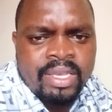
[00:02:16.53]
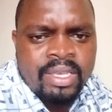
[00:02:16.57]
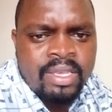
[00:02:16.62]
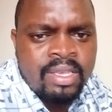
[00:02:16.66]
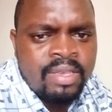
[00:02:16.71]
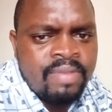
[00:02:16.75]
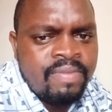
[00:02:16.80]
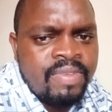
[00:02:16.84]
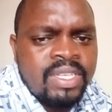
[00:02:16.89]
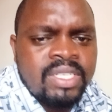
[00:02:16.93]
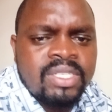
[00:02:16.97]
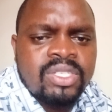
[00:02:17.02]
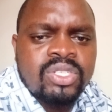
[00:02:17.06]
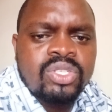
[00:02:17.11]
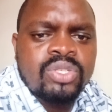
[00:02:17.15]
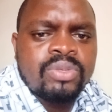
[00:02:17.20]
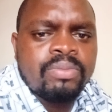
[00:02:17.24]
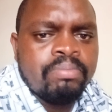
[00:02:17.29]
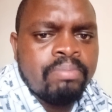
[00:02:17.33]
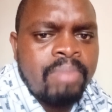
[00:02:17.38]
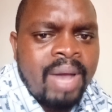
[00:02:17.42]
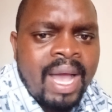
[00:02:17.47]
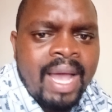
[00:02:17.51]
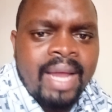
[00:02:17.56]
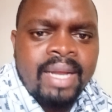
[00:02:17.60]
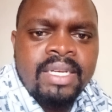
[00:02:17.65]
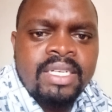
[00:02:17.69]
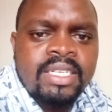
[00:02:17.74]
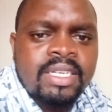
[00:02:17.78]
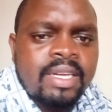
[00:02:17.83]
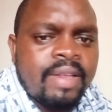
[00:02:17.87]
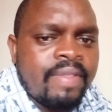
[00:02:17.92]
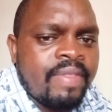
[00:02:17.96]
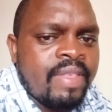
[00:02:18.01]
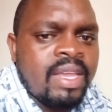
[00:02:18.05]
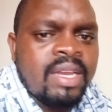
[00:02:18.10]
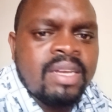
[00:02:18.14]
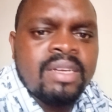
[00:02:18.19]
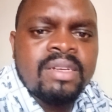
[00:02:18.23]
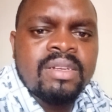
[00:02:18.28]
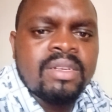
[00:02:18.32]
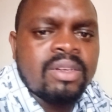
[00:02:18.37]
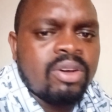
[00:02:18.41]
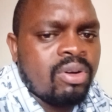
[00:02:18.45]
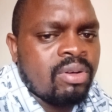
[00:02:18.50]
If it is bad,
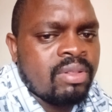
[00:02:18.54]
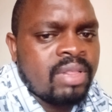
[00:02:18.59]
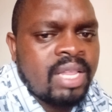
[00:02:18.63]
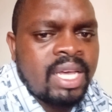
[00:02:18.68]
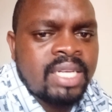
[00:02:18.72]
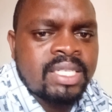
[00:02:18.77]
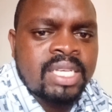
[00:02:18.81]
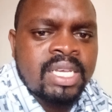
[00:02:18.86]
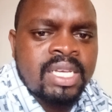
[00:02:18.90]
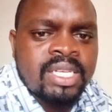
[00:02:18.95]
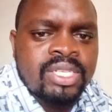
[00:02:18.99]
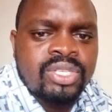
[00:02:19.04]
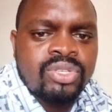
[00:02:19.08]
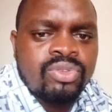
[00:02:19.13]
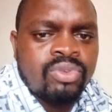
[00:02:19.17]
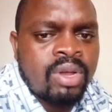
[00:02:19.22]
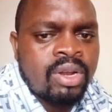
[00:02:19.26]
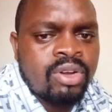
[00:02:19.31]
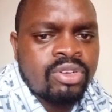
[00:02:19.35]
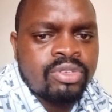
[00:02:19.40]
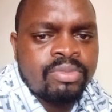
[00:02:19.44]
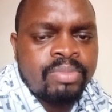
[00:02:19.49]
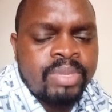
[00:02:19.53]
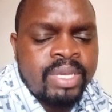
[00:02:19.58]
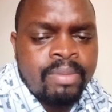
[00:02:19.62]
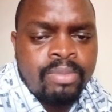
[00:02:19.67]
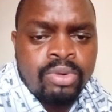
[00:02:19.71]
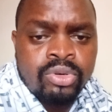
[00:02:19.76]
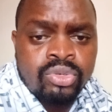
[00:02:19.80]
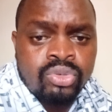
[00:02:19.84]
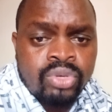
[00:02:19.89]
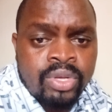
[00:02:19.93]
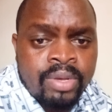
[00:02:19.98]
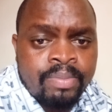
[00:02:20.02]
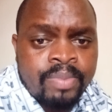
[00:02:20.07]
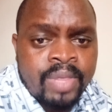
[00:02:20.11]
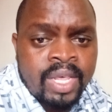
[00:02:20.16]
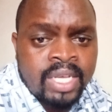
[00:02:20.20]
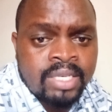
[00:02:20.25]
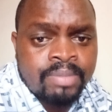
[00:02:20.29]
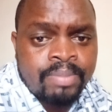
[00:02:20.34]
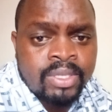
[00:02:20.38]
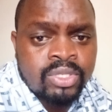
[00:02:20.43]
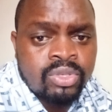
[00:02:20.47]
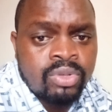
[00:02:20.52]
then on that case, you cannot be able to help
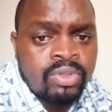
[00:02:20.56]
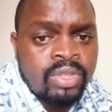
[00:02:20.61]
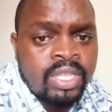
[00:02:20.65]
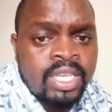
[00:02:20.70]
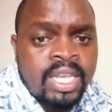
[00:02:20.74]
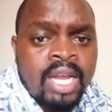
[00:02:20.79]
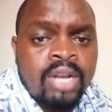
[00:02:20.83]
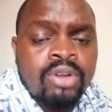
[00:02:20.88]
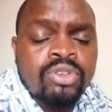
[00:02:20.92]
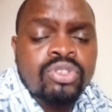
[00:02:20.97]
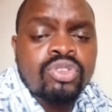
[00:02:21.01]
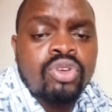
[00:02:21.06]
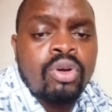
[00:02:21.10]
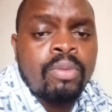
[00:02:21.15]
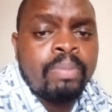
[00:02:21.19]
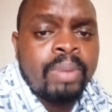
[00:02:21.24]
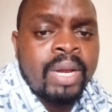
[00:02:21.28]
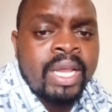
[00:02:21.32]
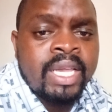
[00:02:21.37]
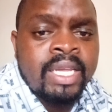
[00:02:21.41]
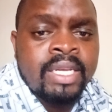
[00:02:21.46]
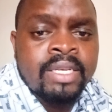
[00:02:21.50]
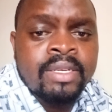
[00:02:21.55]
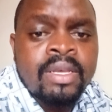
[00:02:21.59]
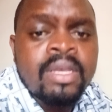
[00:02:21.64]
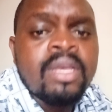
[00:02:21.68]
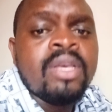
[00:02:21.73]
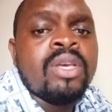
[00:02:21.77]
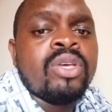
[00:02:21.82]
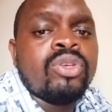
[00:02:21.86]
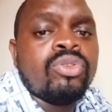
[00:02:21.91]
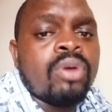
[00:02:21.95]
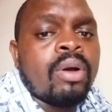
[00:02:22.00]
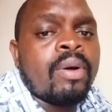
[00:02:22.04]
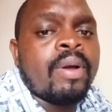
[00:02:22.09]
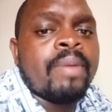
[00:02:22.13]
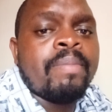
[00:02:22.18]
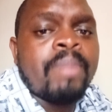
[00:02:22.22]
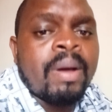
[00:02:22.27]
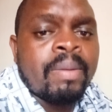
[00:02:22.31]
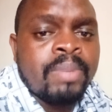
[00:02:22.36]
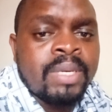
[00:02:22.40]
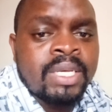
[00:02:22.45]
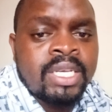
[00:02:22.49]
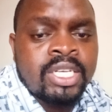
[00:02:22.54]
that person. They cannot complain your web
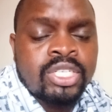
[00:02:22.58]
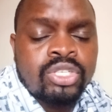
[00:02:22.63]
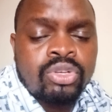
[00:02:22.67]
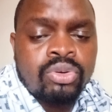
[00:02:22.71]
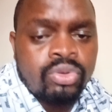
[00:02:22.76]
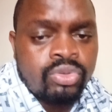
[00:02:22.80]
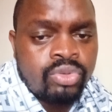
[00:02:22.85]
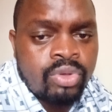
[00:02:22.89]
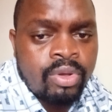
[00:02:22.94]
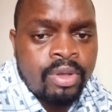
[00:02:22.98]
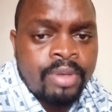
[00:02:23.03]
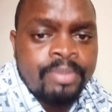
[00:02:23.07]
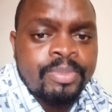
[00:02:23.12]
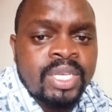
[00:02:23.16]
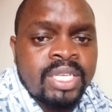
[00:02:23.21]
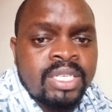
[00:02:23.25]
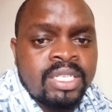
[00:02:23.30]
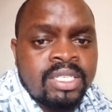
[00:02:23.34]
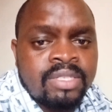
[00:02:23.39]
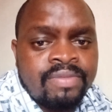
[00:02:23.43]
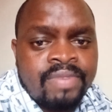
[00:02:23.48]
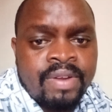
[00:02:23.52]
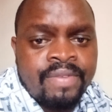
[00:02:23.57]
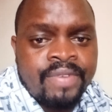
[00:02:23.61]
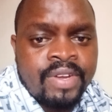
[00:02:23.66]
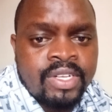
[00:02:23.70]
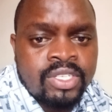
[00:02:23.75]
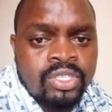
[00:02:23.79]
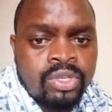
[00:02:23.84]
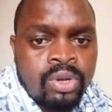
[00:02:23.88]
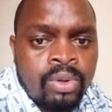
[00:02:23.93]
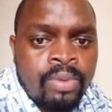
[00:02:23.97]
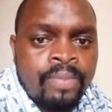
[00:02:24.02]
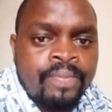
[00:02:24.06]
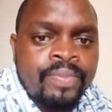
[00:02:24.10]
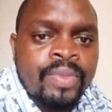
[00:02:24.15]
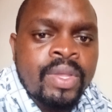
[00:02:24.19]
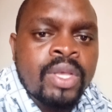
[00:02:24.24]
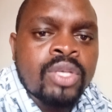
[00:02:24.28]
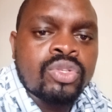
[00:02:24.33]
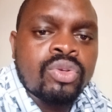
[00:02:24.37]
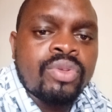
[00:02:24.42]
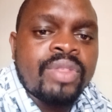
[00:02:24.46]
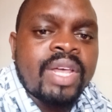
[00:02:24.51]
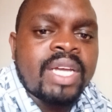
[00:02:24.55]
application or your website is very, very slow.
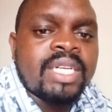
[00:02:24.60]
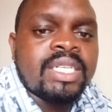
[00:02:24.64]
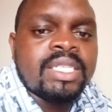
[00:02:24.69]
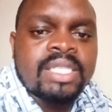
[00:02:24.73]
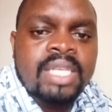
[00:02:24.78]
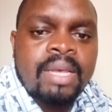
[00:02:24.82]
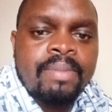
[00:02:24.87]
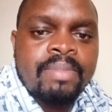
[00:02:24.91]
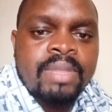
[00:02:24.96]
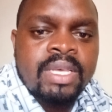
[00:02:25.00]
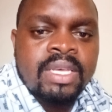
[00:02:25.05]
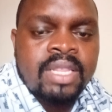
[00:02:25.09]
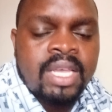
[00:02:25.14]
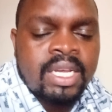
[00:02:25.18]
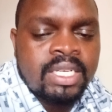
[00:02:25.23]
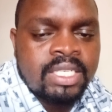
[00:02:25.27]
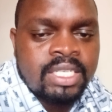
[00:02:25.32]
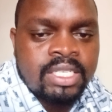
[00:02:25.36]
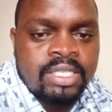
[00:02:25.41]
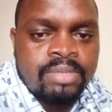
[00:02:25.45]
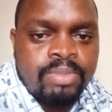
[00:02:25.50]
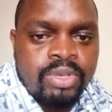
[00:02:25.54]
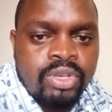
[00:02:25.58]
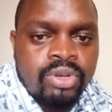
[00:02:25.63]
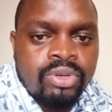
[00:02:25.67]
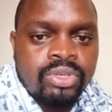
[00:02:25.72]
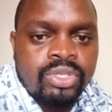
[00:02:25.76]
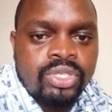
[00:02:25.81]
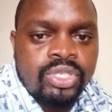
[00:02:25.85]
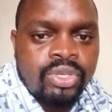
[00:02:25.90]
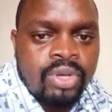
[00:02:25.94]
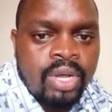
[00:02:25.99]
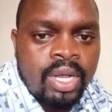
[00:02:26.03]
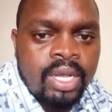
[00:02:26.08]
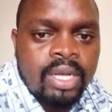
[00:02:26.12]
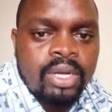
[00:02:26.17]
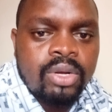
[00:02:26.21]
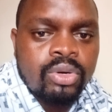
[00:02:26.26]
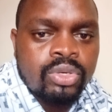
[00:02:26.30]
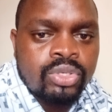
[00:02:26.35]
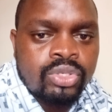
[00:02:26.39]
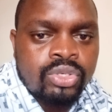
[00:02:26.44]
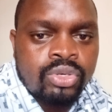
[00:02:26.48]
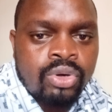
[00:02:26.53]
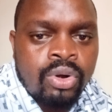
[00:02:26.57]
So that is something that is beyond your
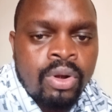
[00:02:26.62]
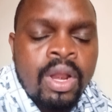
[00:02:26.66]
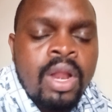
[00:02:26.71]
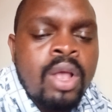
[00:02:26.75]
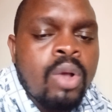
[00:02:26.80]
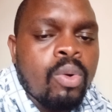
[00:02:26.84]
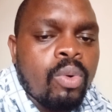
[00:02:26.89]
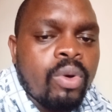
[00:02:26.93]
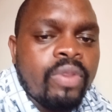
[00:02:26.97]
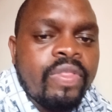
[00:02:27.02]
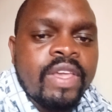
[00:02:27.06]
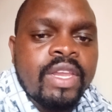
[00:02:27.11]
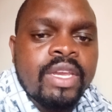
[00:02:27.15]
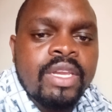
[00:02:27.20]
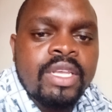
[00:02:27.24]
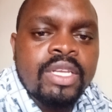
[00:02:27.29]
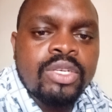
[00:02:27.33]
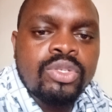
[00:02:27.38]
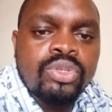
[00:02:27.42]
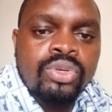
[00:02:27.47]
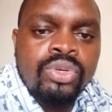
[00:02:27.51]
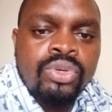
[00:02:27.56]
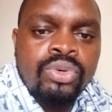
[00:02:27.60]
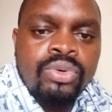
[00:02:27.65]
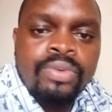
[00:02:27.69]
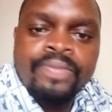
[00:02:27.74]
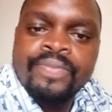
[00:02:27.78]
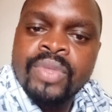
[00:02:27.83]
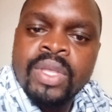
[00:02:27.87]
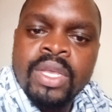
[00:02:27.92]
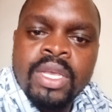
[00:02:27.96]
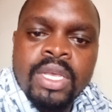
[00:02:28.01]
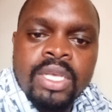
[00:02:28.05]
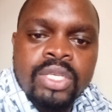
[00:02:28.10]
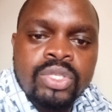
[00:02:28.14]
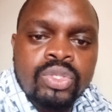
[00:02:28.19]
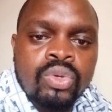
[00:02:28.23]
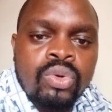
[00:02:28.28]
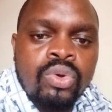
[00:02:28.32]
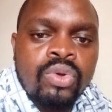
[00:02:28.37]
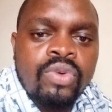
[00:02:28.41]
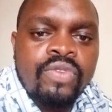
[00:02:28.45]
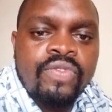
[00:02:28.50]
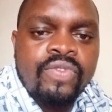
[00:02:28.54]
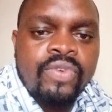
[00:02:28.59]
control. What they need to do is to
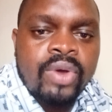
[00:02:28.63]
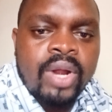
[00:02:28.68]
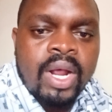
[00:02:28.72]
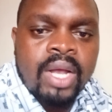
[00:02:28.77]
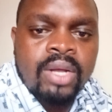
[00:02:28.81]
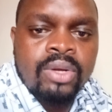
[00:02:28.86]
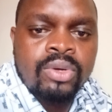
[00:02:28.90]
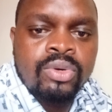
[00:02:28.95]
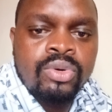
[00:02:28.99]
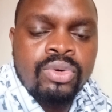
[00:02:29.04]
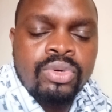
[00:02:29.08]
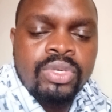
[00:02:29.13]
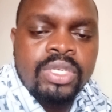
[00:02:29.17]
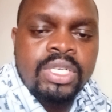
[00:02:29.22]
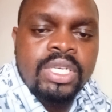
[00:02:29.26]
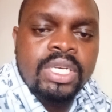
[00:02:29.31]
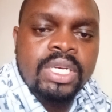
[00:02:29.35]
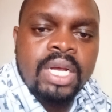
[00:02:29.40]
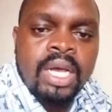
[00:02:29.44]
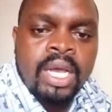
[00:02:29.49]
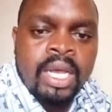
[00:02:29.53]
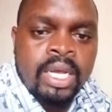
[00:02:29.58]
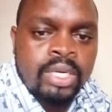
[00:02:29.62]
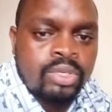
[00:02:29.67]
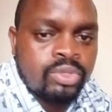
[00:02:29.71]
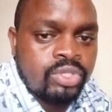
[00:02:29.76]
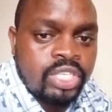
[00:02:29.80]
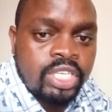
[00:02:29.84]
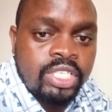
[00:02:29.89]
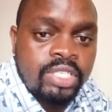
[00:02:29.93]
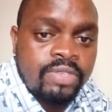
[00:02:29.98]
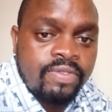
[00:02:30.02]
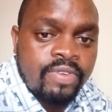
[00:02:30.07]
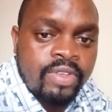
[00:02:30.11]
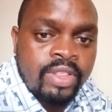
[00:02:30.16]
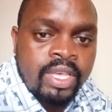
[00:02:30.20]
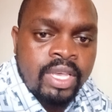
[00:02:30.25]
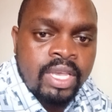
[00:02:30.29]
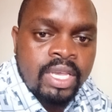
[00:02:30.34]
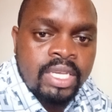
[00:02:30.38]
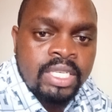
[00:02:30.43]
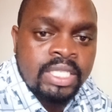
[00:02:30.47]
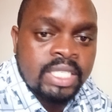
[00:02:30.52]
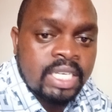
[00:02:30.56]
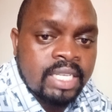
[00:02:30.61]
look for a good, to change for
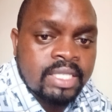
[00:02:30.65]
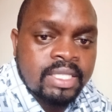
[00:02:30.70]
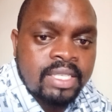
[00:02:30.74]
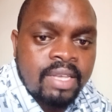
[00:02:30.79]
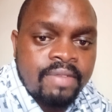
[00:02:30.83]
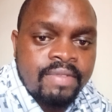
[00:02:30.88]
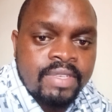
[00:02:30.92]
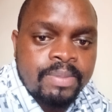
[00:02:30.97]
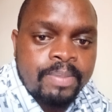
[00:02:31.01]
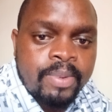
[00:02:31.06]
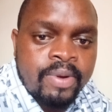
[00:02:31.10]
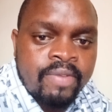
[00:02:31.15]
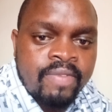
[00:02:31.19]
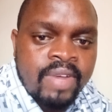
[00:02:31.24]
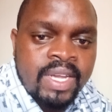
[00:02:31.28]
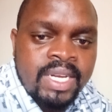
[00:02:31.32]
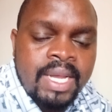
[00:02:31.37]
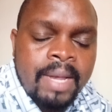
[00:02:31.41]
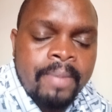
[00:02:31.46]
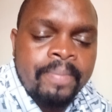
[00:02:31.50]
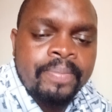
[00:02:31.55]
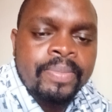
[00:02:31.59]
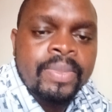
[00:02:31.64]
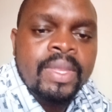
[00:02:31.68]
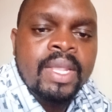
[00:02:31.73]
the internet service provider,